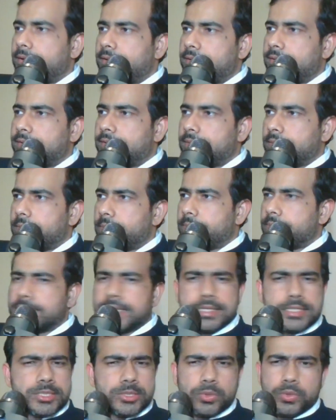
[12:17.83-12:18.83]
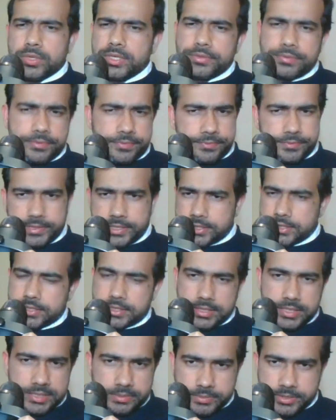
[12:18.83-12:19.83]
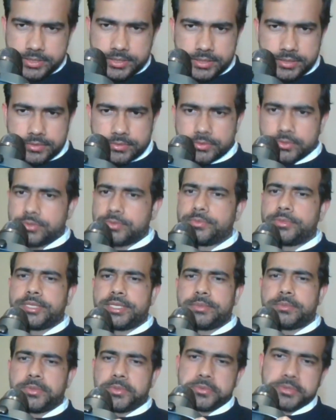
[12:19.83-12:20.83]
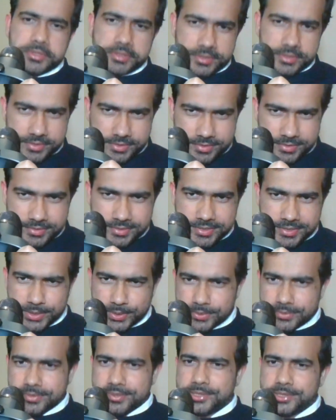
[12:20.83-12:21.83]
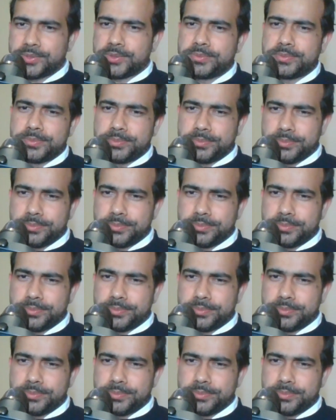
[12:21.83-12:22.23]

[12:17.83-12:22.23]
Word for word: Uh, but that's only for freshers, let me tell you. Don't worry about it. You know, you'll,